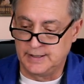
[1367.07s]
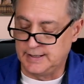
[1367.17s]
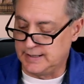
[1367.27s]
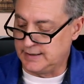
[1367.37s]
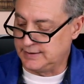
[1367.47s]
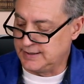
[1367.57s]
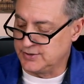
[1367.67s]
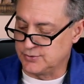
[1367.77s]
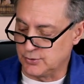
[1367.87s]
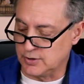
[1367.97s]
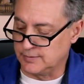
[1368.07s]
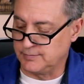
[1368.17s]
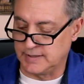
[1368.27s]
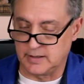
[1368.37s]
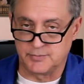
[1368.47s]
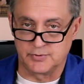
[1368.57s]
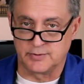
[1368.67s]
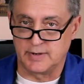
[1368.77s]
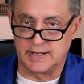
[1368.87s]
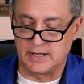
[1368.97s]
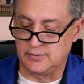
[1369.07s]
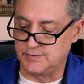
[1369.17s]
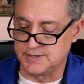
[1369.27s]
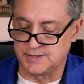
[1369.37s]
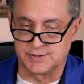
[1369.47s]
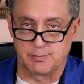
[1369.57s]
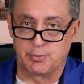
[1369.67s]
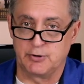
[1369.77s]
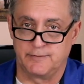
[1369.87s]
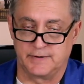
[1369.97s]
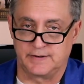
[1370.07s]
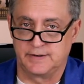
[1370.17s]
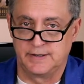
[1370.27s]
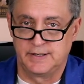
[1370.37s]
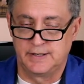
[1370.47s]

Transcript: And indoor, like I'm doing right now, these things are perfect.